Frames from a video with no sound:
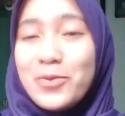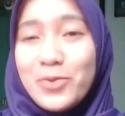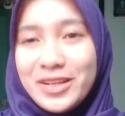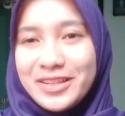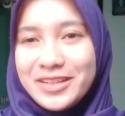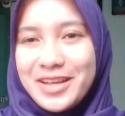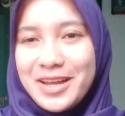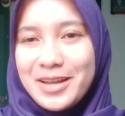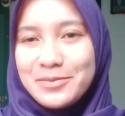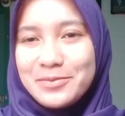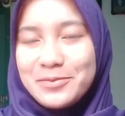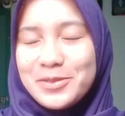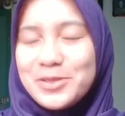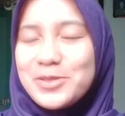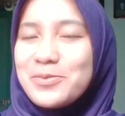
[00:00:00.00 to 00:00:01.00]

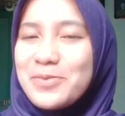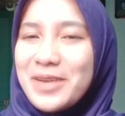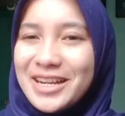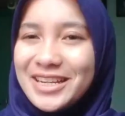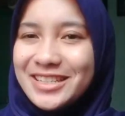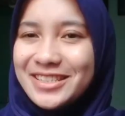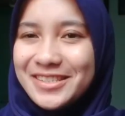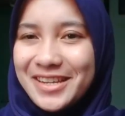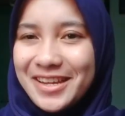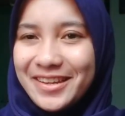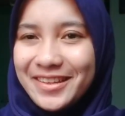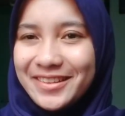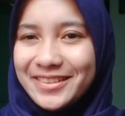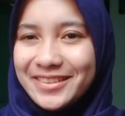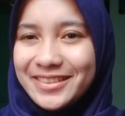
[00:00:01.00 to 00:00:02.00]
Welcome to my
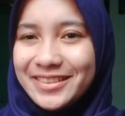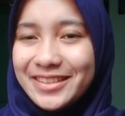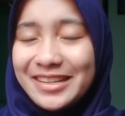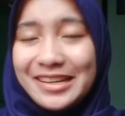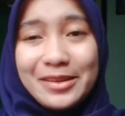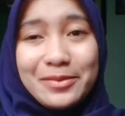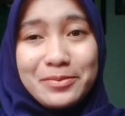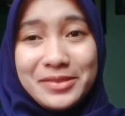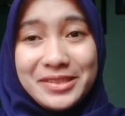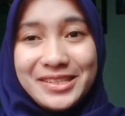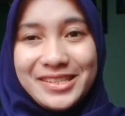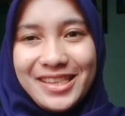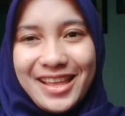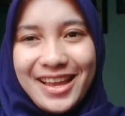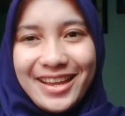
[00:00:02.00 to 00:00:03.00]
channel.
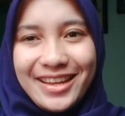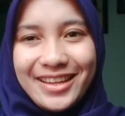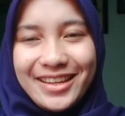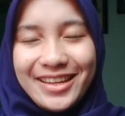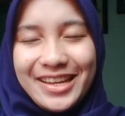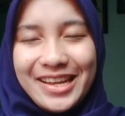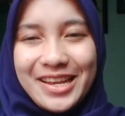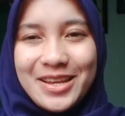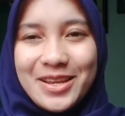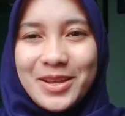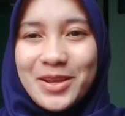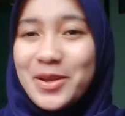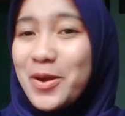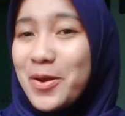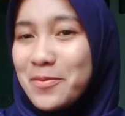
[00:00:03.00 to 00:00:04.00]
Please like,
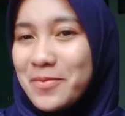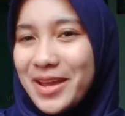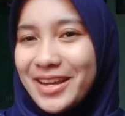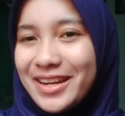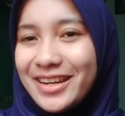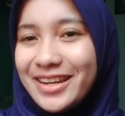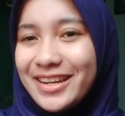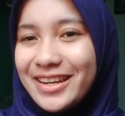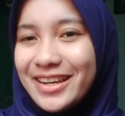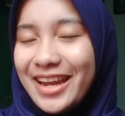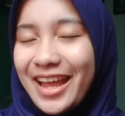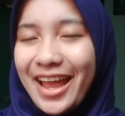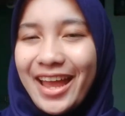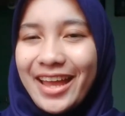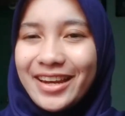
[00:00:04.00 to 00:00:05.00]
comment,
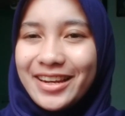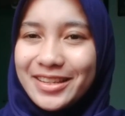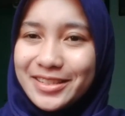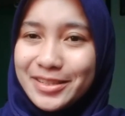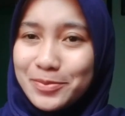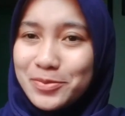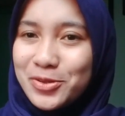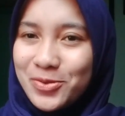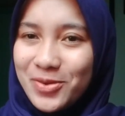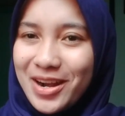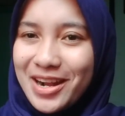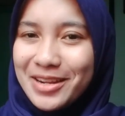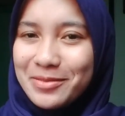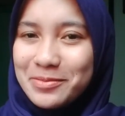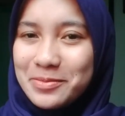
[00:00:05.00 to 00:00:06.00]
and
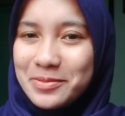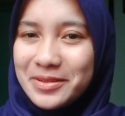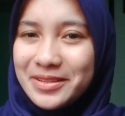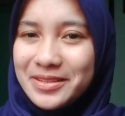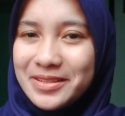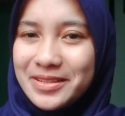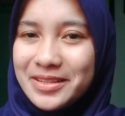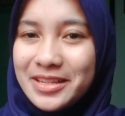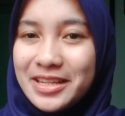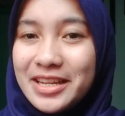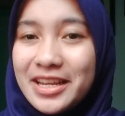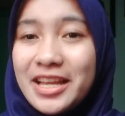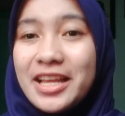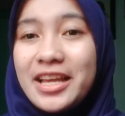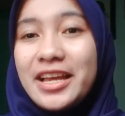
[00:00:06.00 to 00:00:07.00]
subscribe.
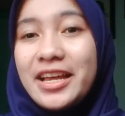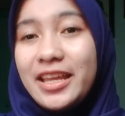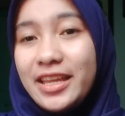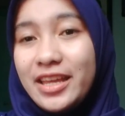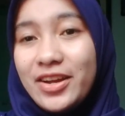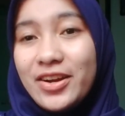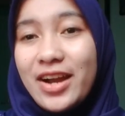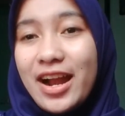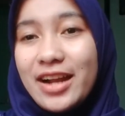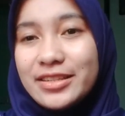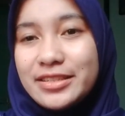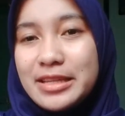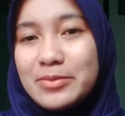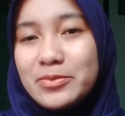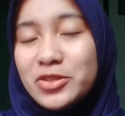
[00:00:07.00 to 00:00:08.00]
Here are
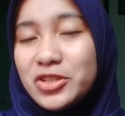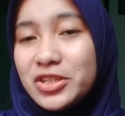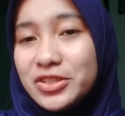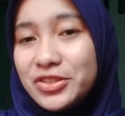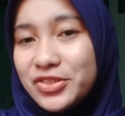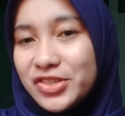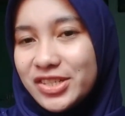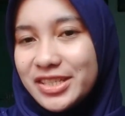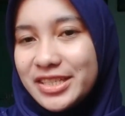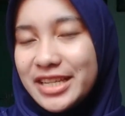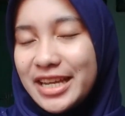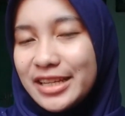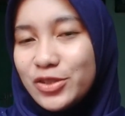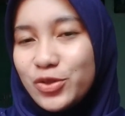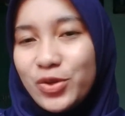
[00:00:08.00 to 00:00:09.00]
some children's
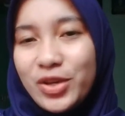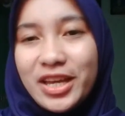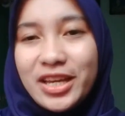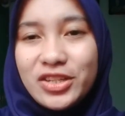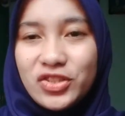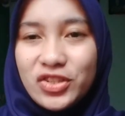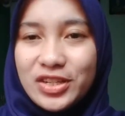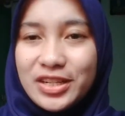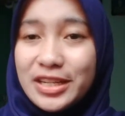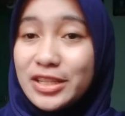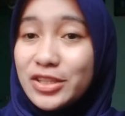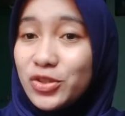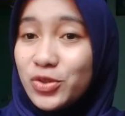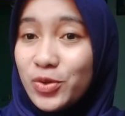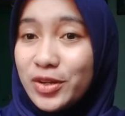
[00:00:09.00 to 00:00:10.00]
education
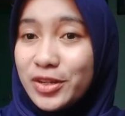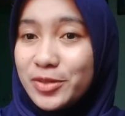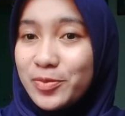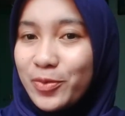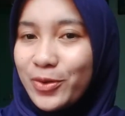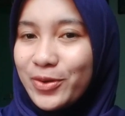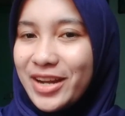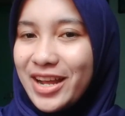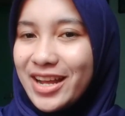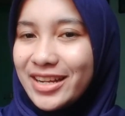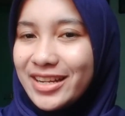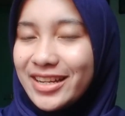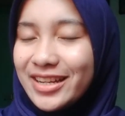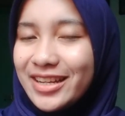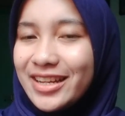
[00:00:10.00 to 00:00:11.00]
insurance
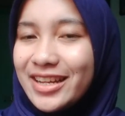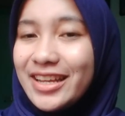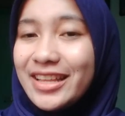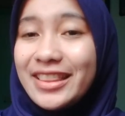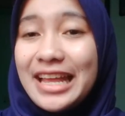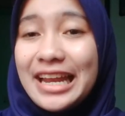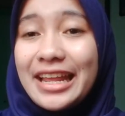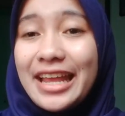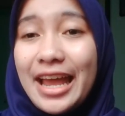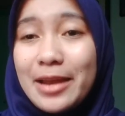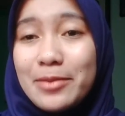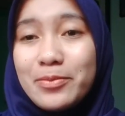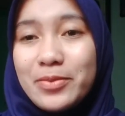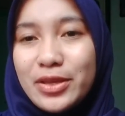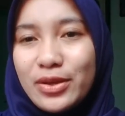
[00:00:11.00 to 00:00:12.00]
products that
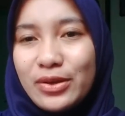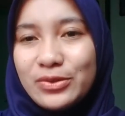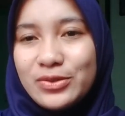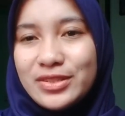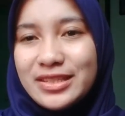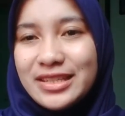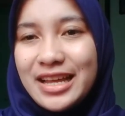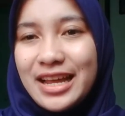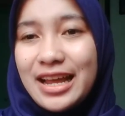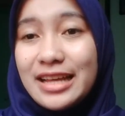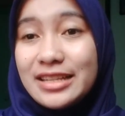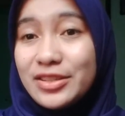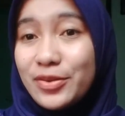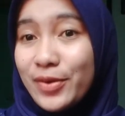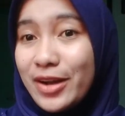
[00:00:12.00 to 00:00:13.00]
can be used
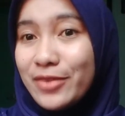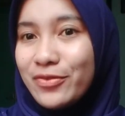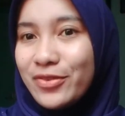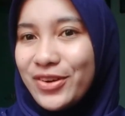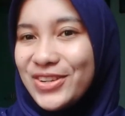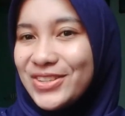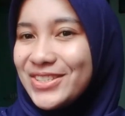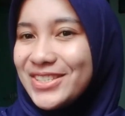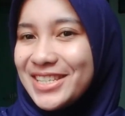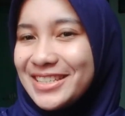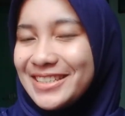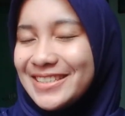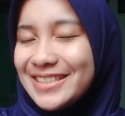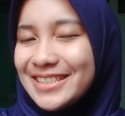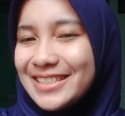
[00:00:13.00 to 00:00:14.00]
as
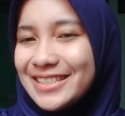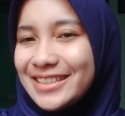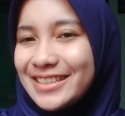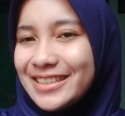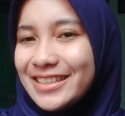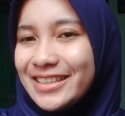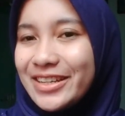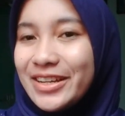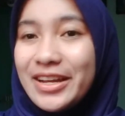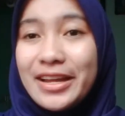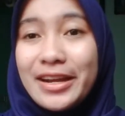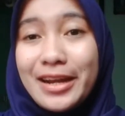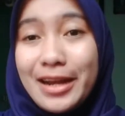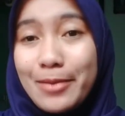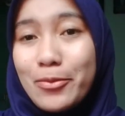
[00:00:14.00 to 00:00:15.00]
references.
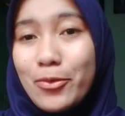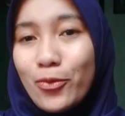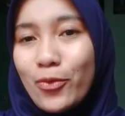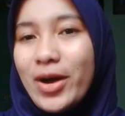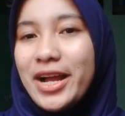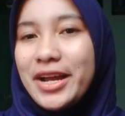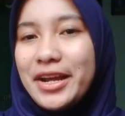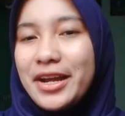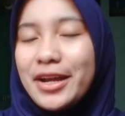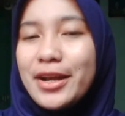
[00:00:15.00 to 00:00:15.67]
Number 1.